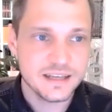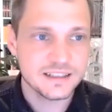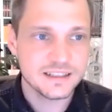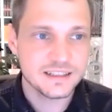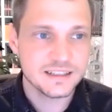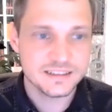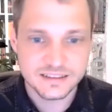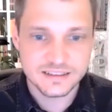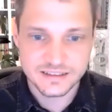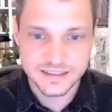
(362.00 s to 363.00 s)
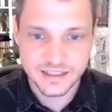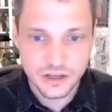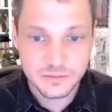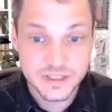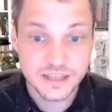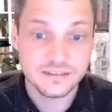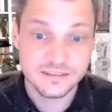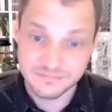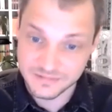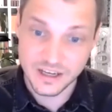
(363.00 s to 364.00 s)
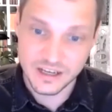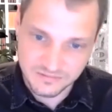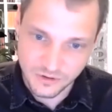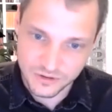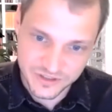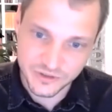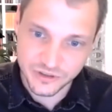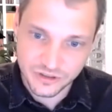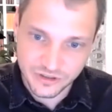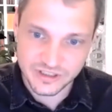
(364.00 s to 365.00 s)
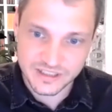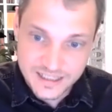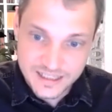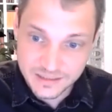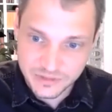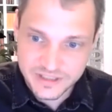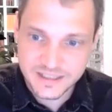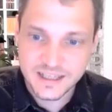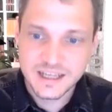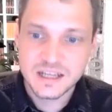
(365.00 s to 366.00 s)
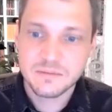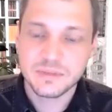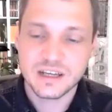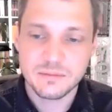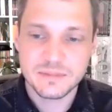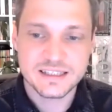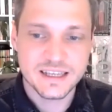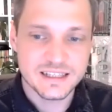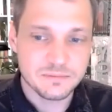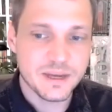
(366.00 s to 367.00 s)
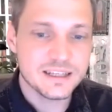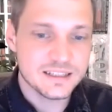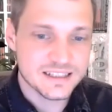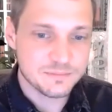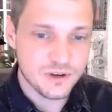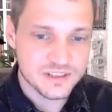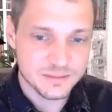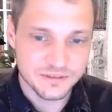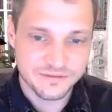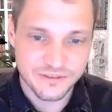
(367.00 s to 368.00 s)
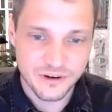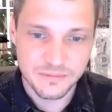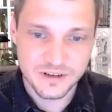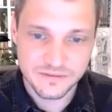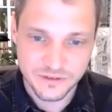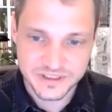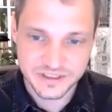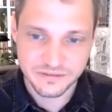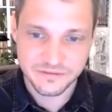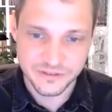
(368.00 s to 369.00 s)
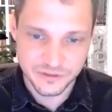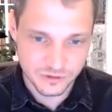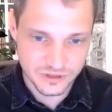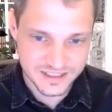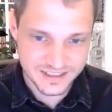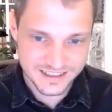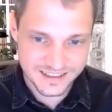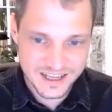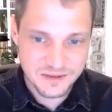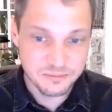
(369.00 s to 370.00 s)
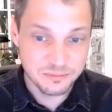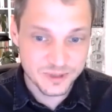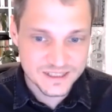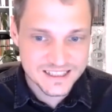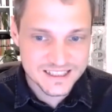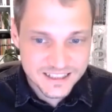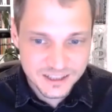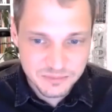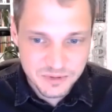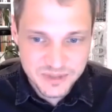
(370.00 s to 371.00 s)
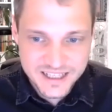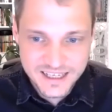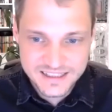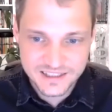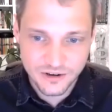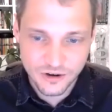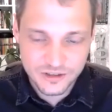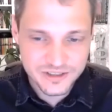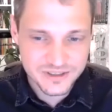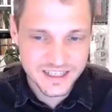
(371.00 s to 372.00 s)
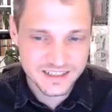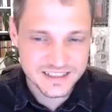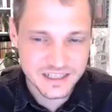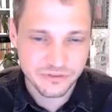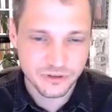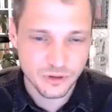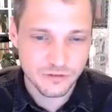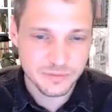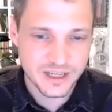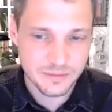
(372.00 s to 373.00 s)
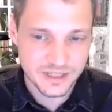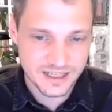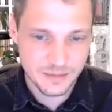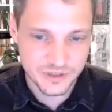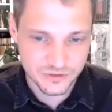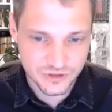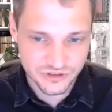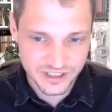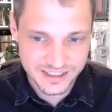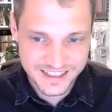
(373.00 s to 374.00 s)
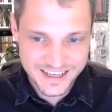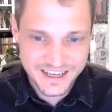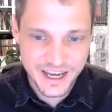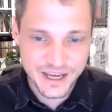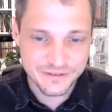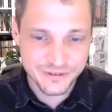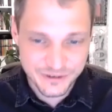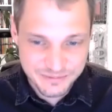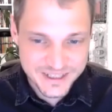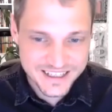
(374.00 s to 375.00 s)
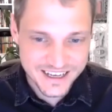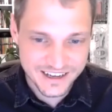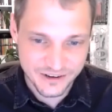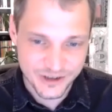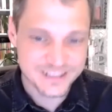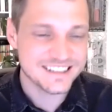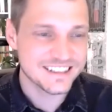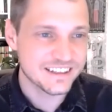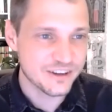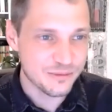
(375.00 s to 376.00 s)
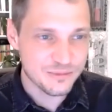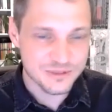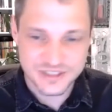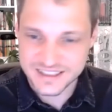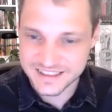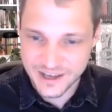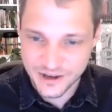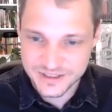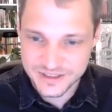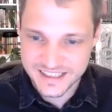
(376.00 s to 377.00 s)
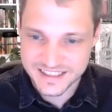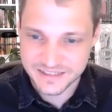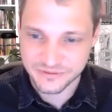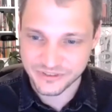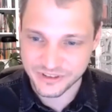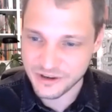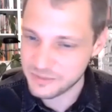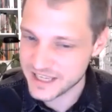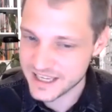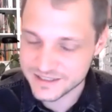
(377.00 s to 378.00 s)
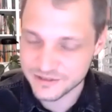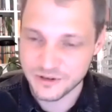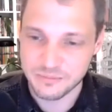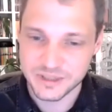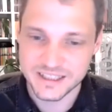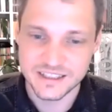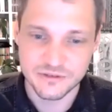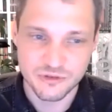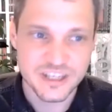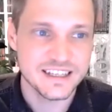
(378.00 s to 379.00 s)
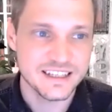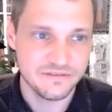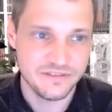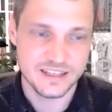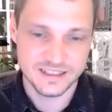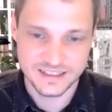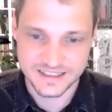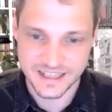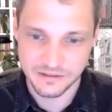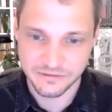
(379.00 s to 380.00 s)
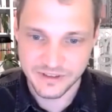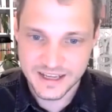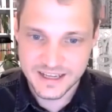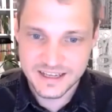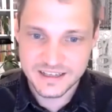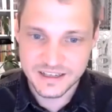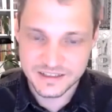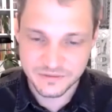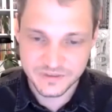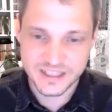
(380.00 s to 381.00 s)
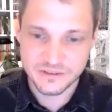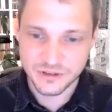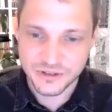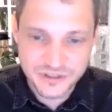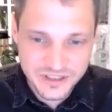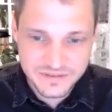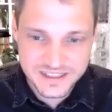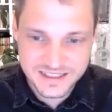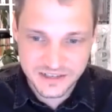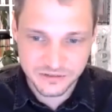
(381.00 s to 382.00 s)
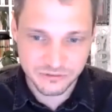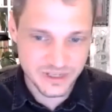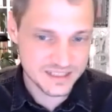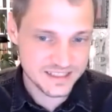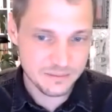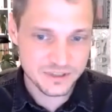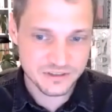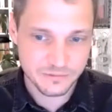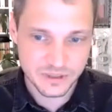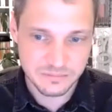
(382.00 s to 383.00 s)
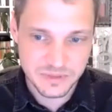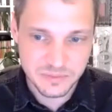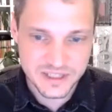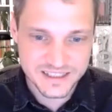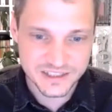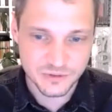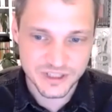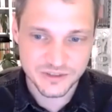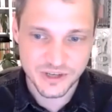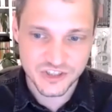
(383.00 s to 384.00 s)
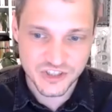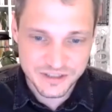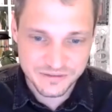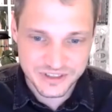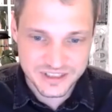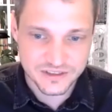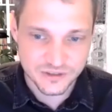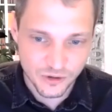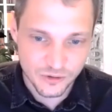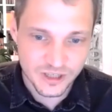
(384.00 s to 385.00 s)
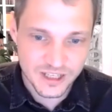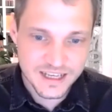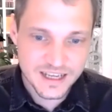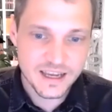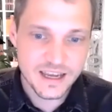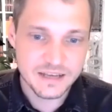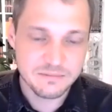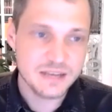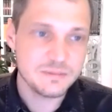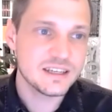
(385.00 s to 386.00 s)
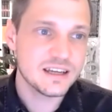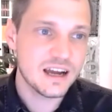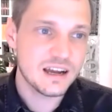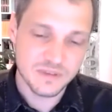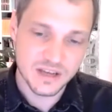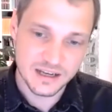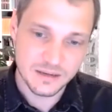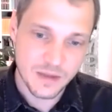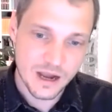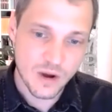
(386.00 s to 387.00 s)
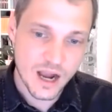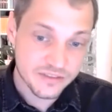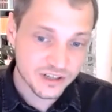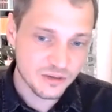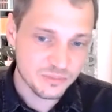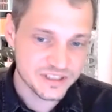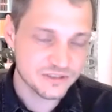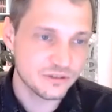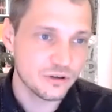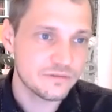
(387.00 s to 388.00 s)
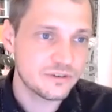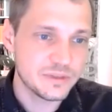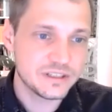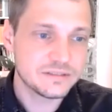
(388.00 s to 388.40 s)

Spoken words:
that the economy and also your current customers become as independent as possible from fossil fuels. But still, BP has also set itself the goal of becoming climate neutral. And for me, honestly, that almost sounds as if the company has to completely reinvent itself. Sophia Nadur, could you give us 3 examples of what BP is doing to achieve this goal, and maybe how other companies could learn from it?